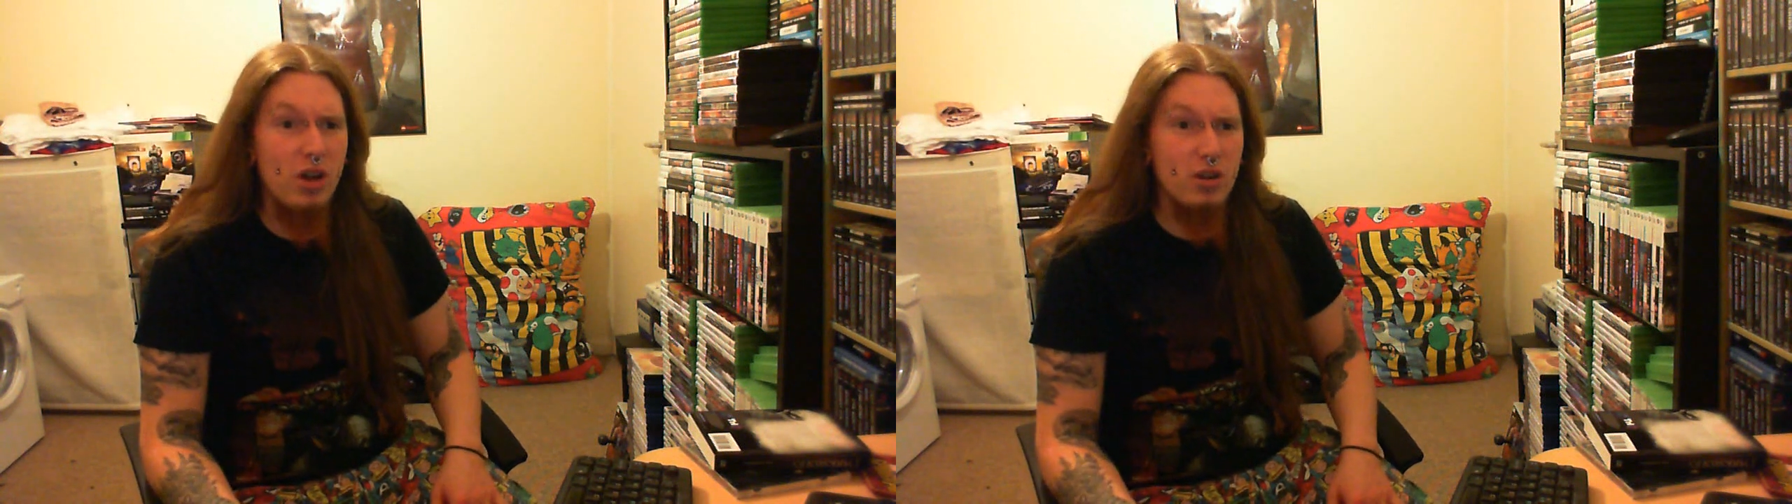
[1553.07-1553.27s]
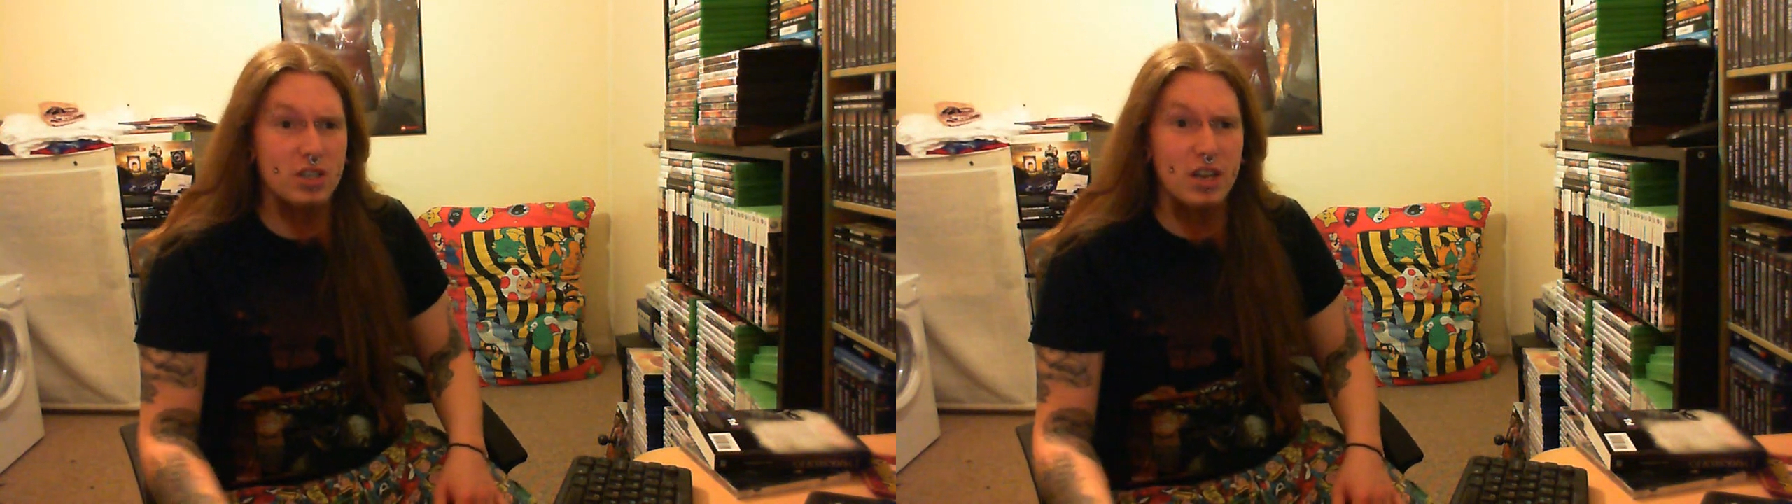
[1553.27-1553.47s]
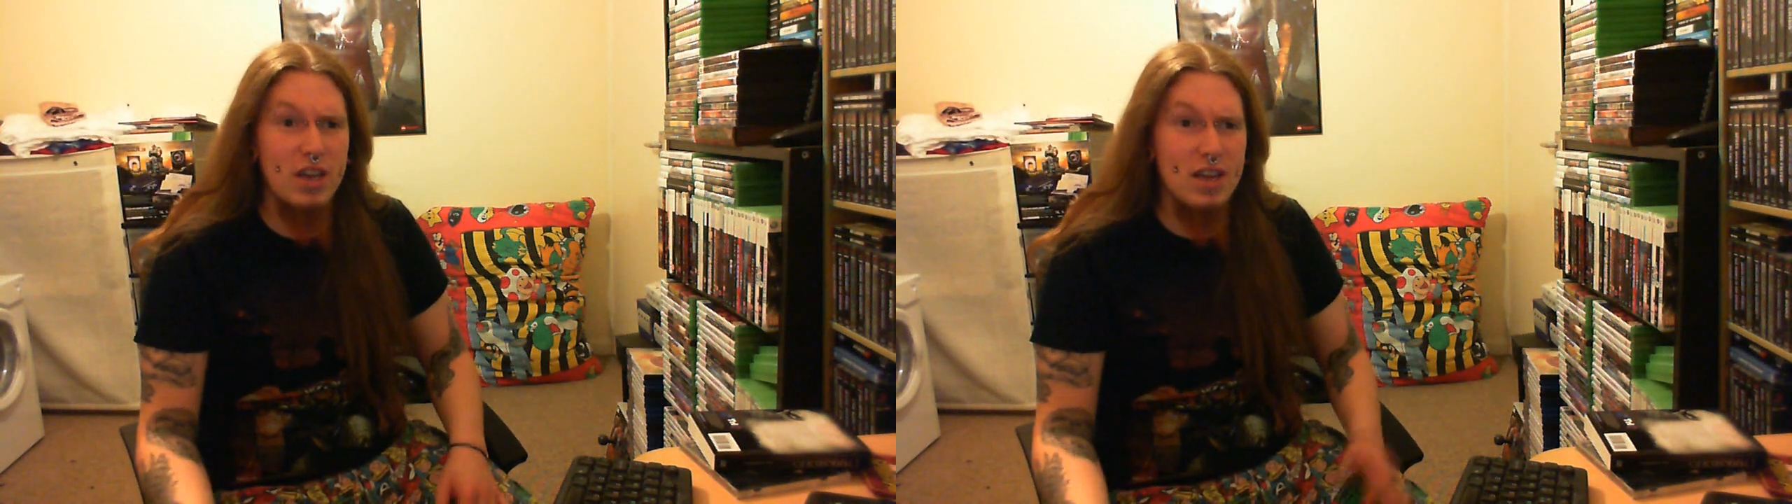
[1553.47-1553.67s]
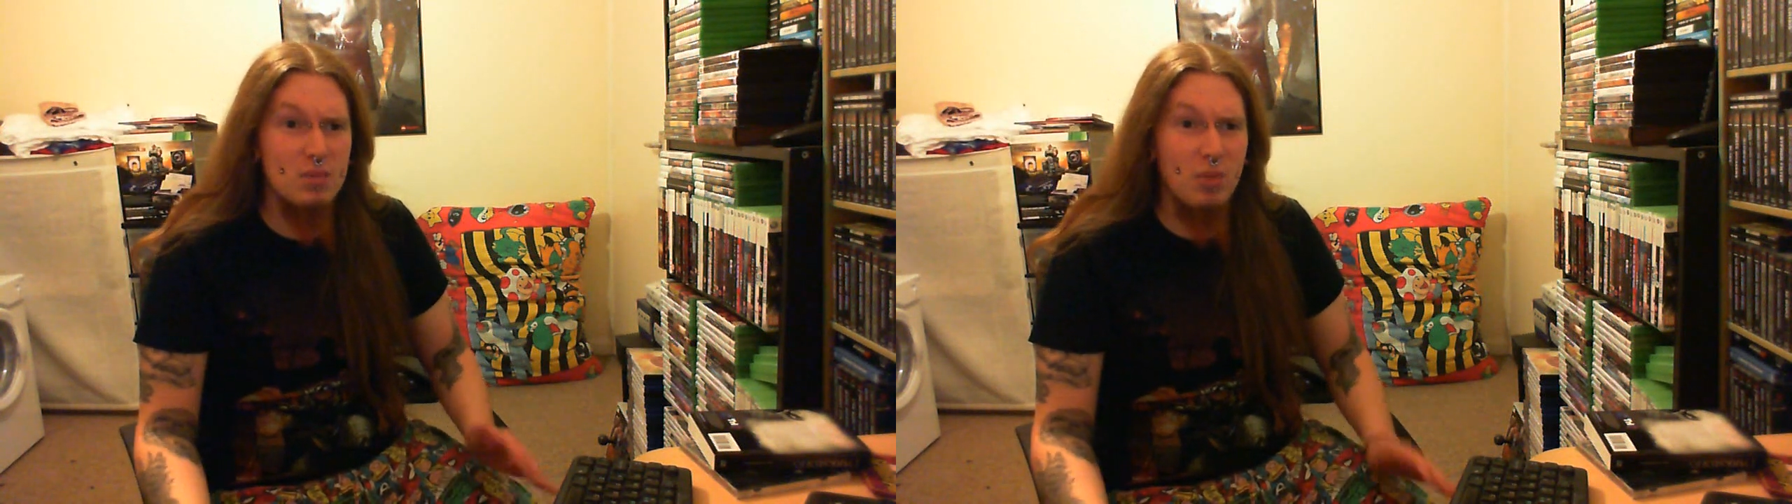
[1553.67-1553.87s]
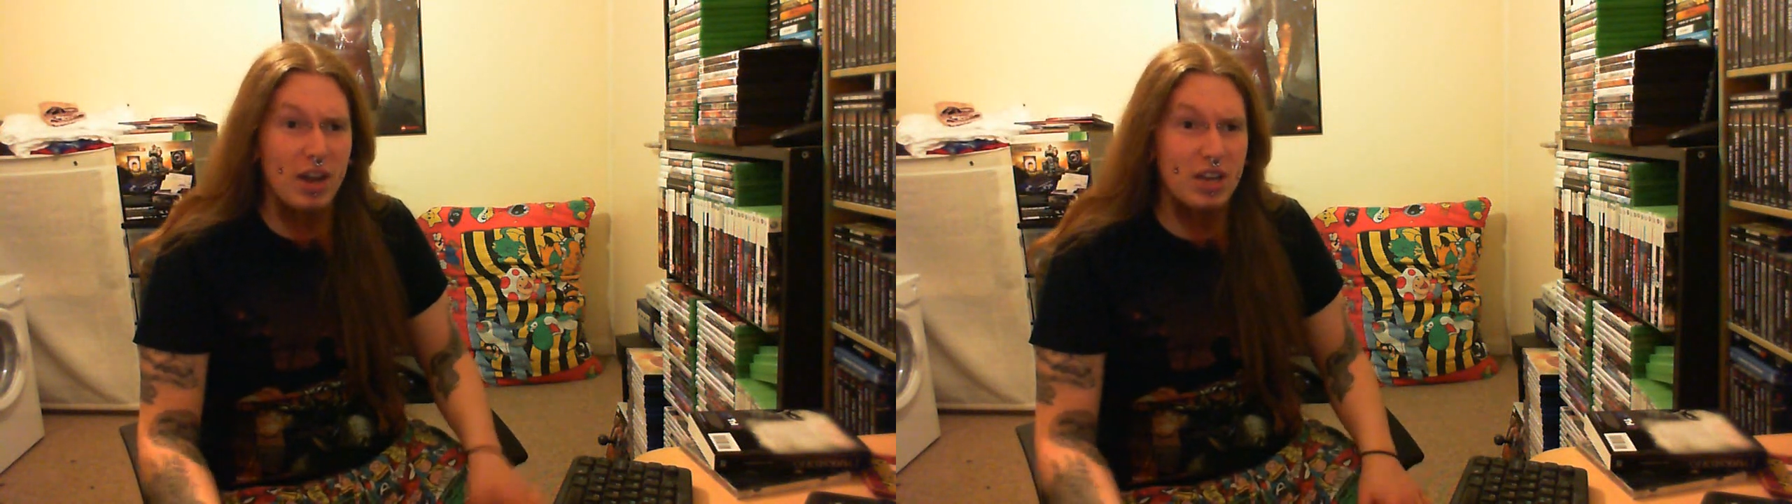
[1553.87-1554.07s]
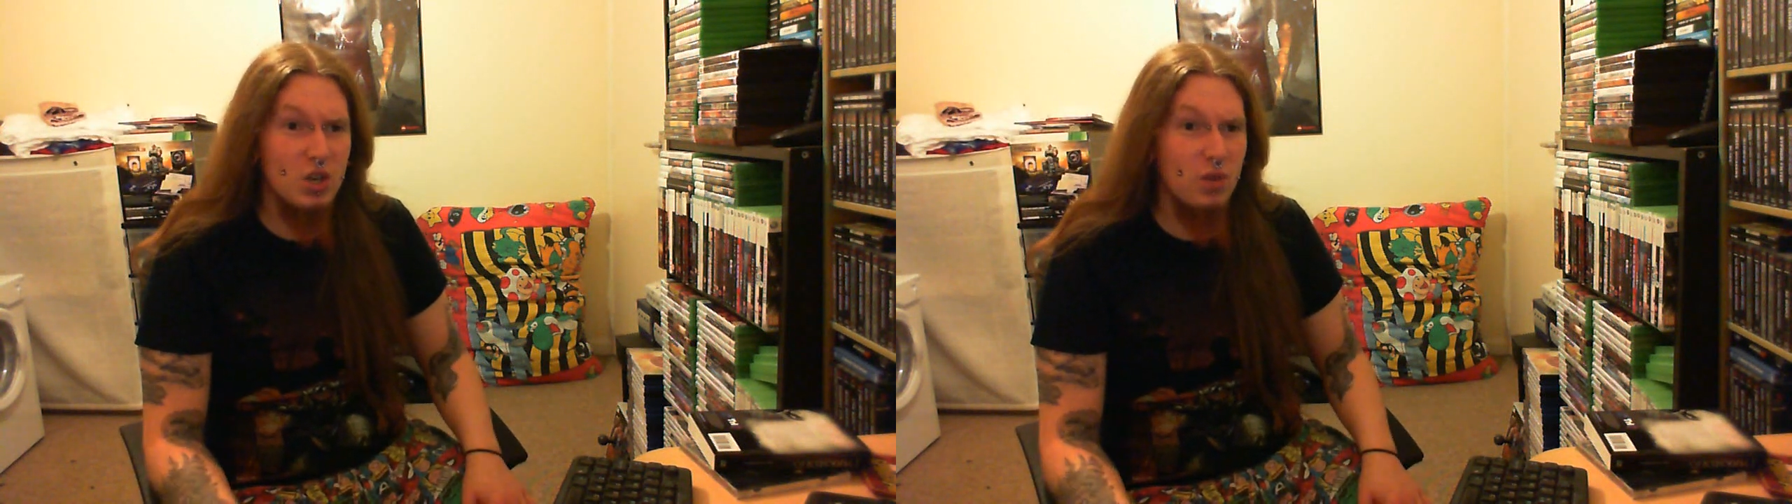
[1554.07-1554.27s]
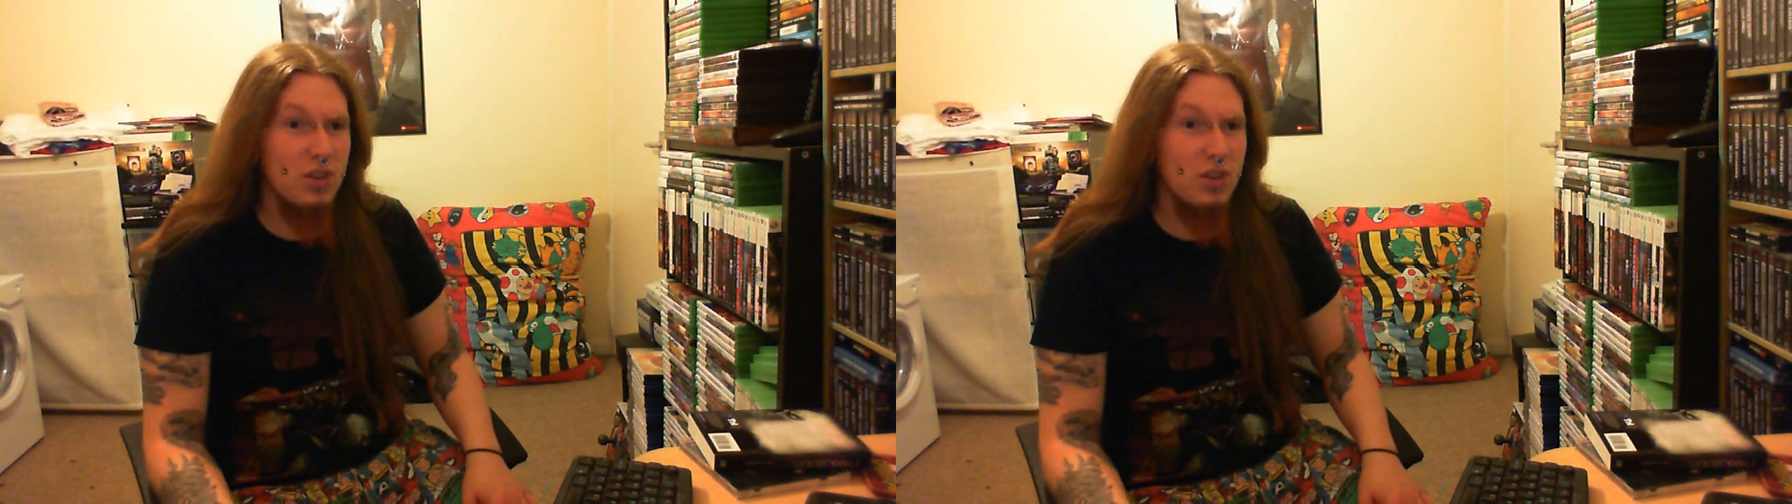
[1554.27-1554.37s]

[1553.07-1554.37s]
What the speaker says: I sent his package off